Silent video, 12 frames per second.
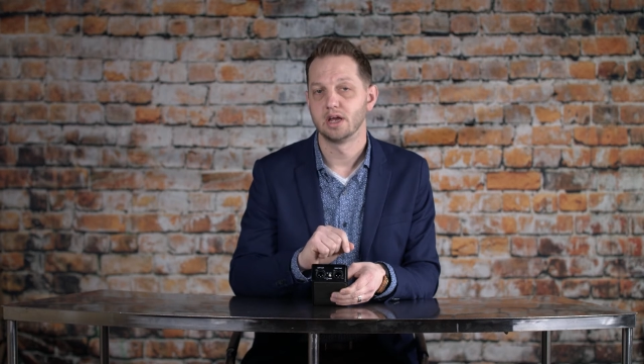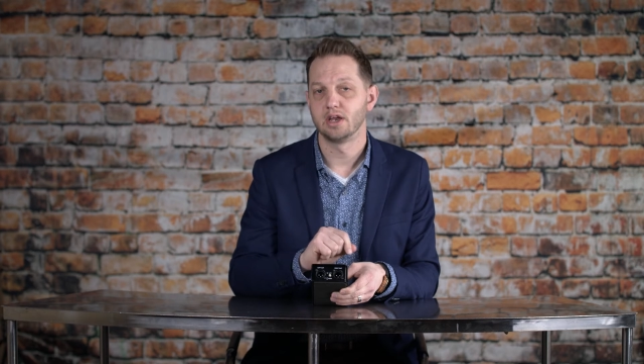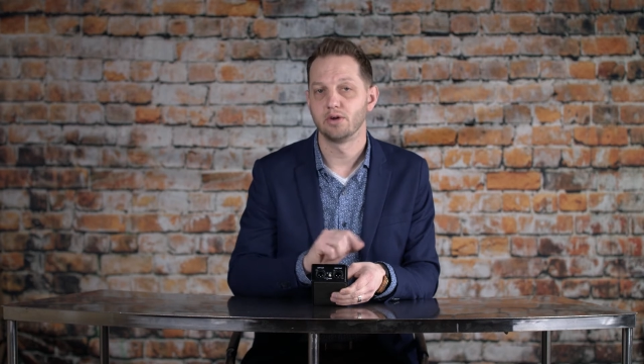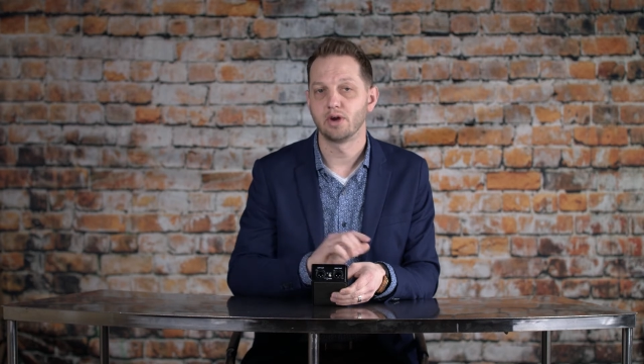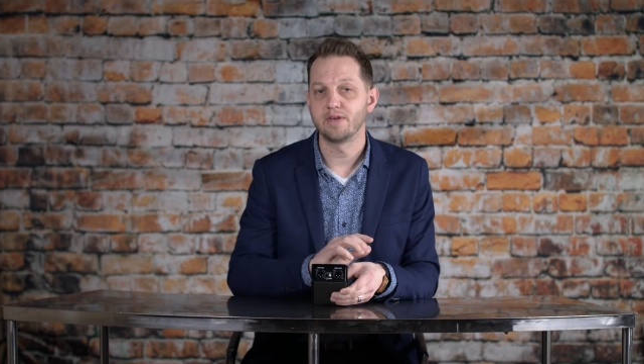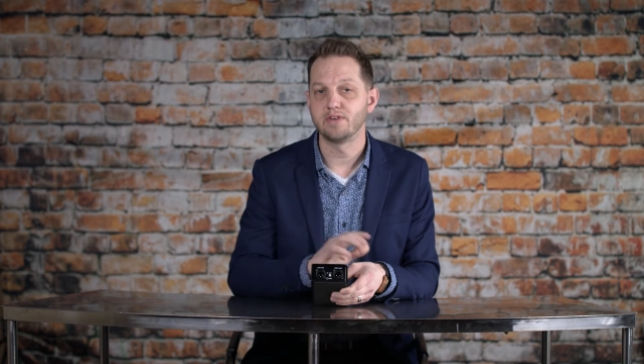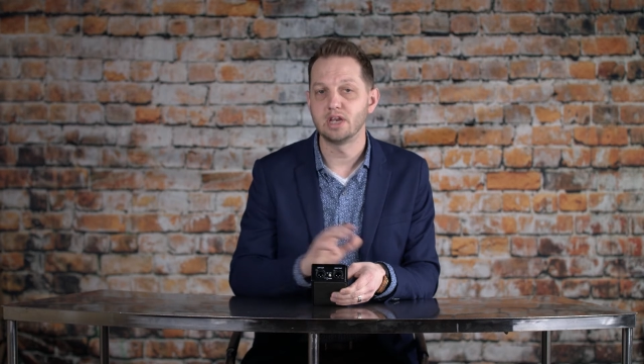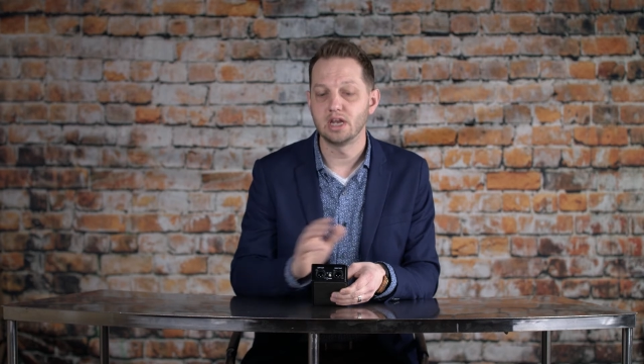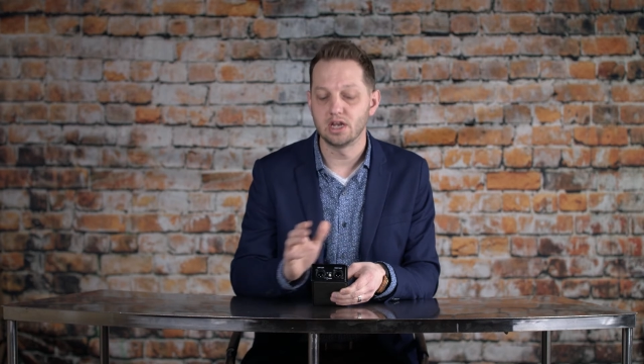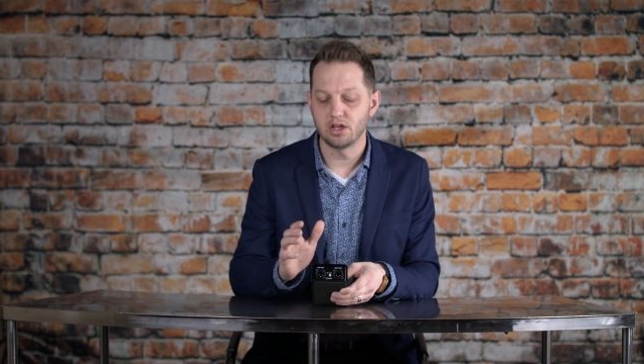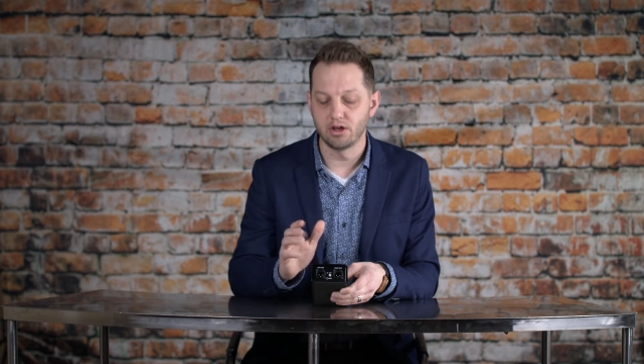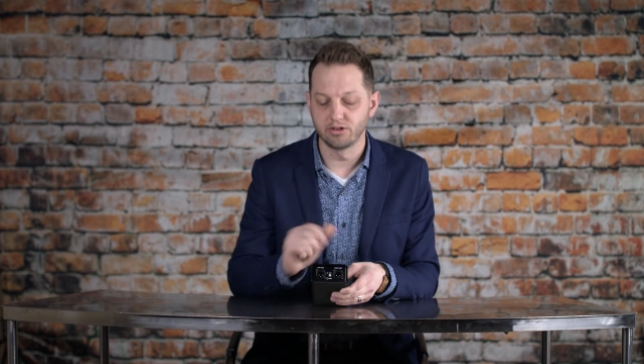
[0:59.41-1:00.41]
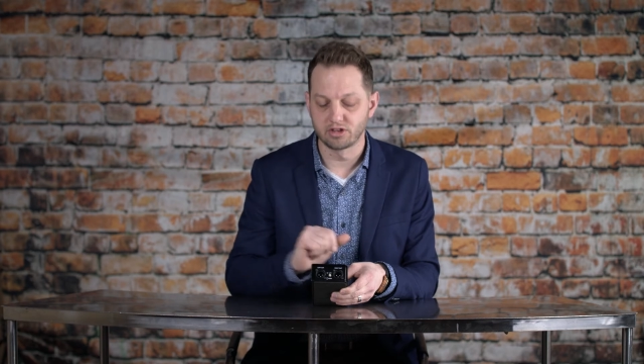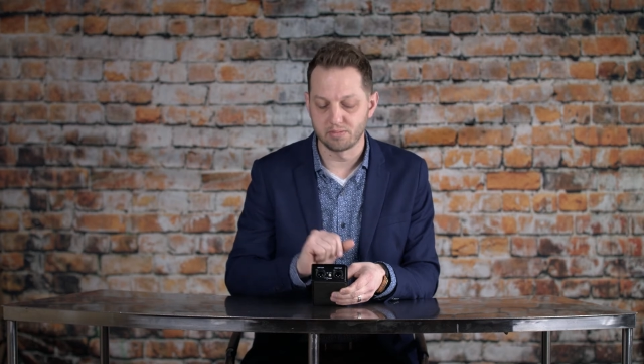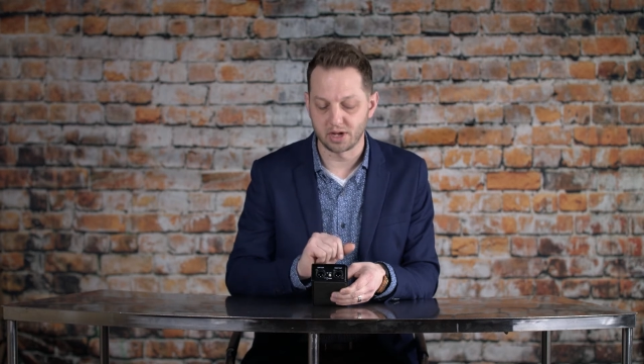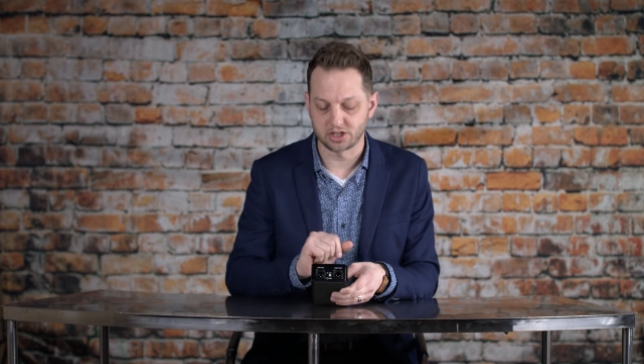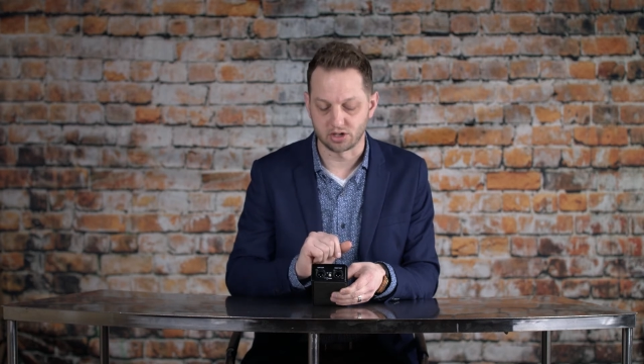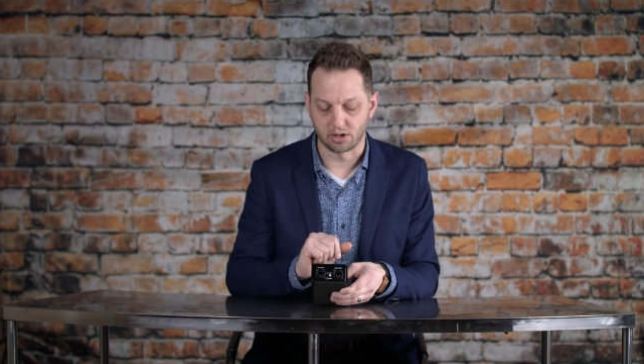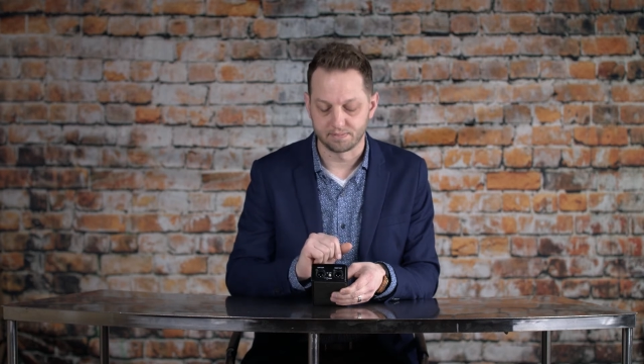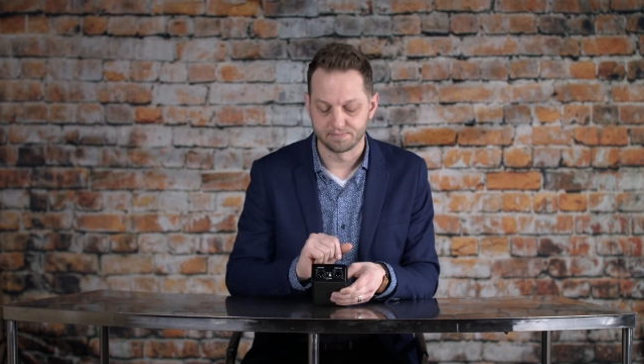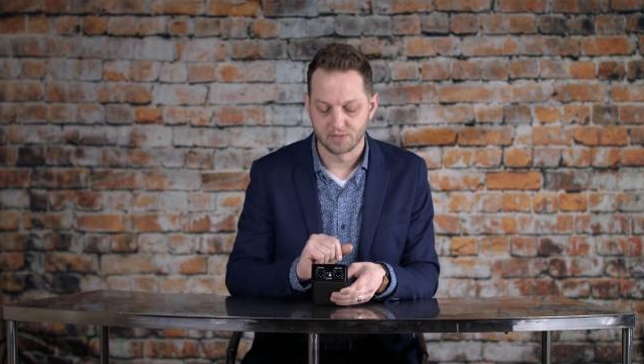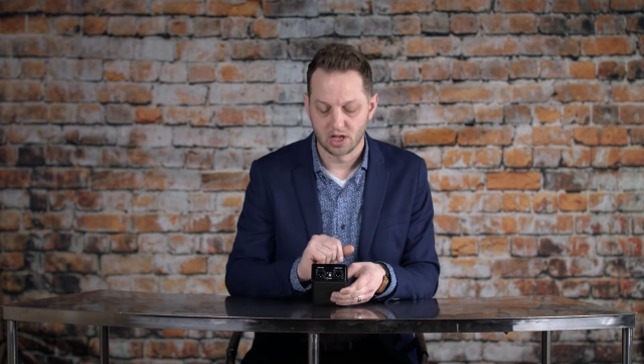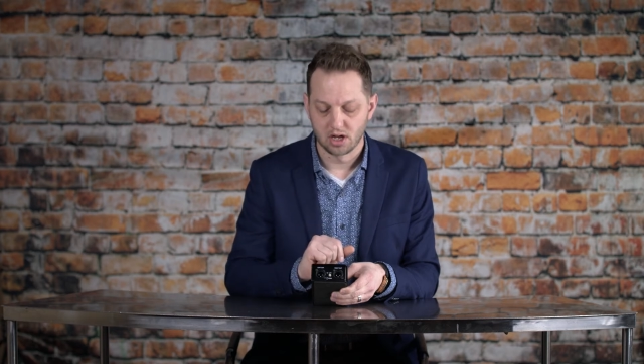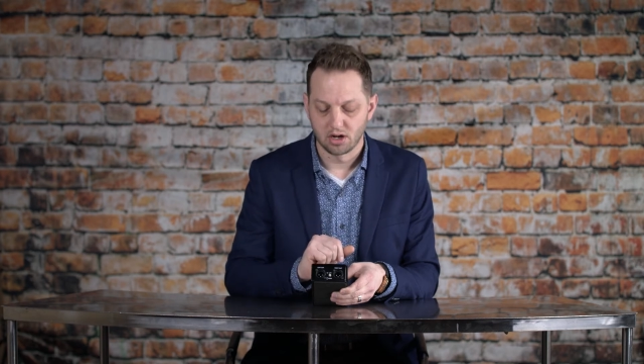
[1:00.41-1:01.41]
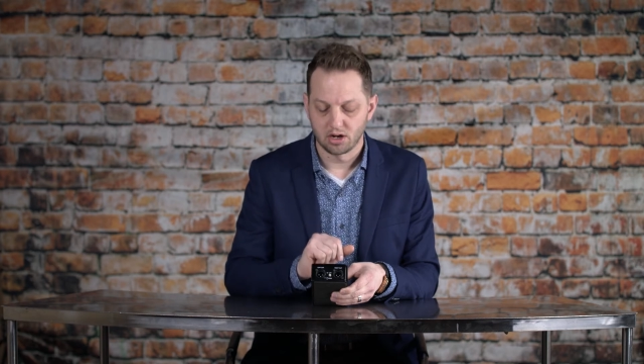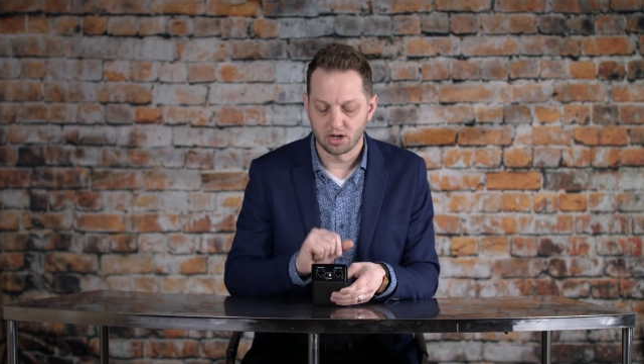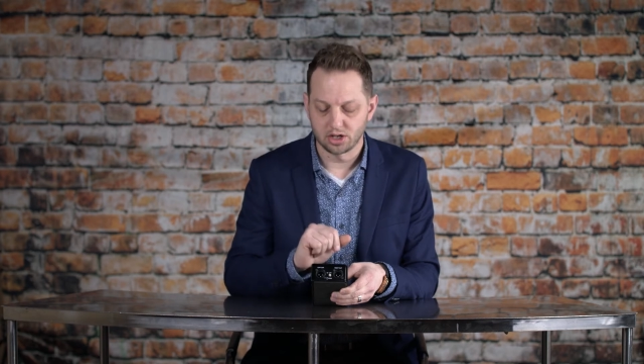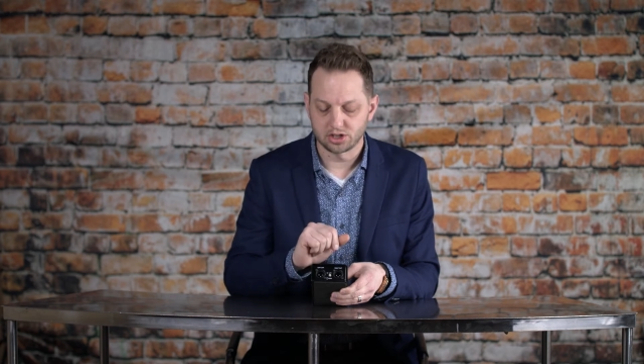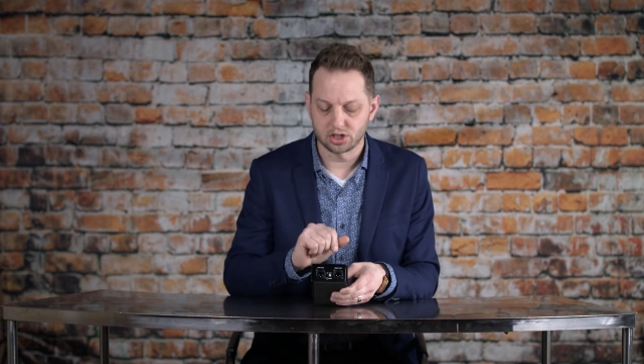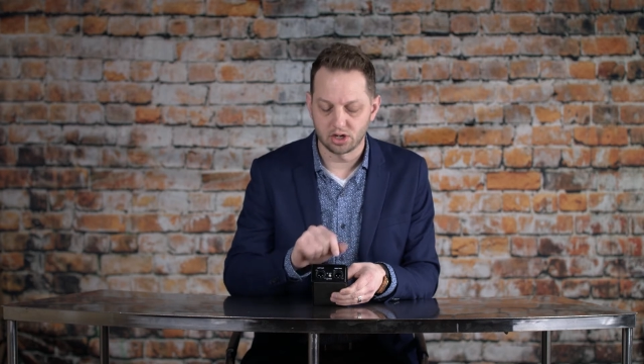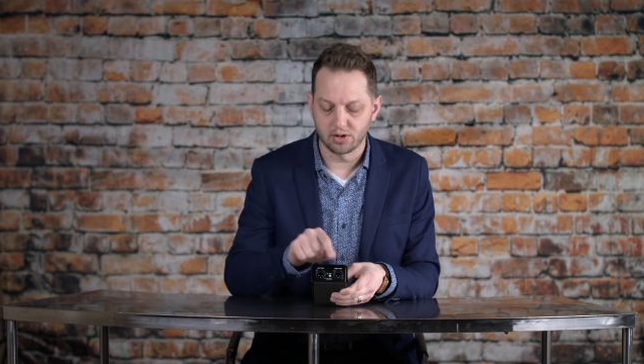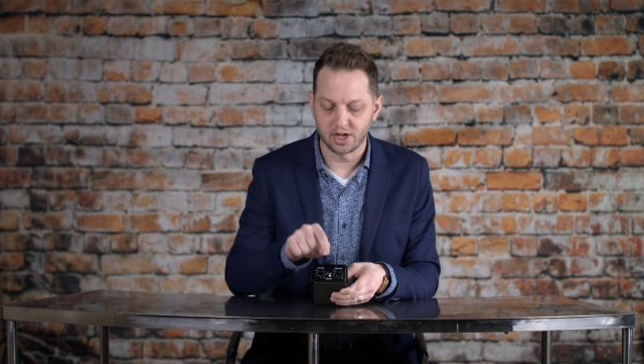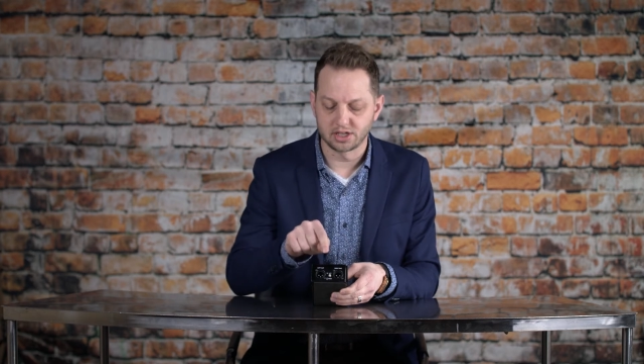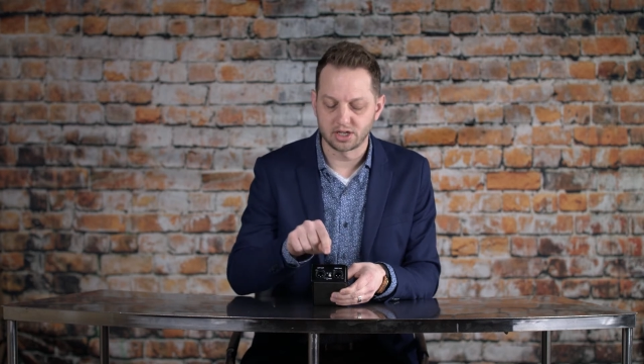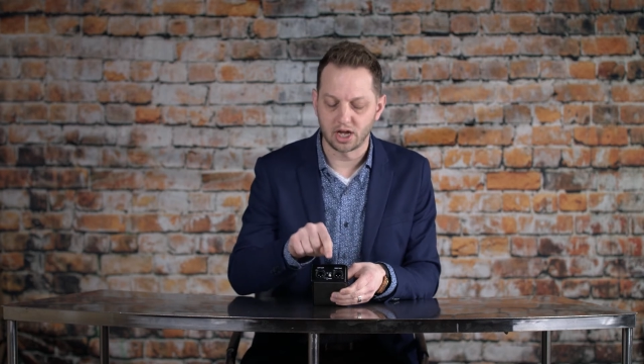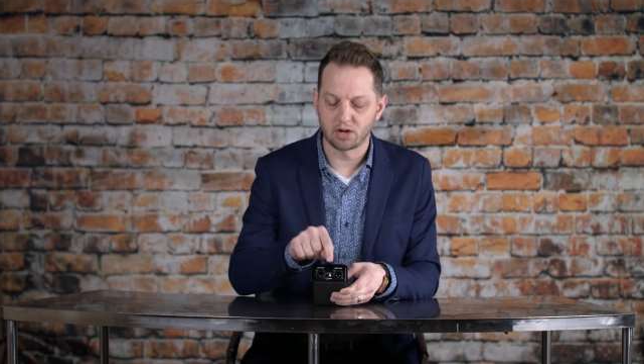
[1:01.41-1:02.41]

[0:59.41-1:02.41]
and you don't even need to use a mixer. Also is a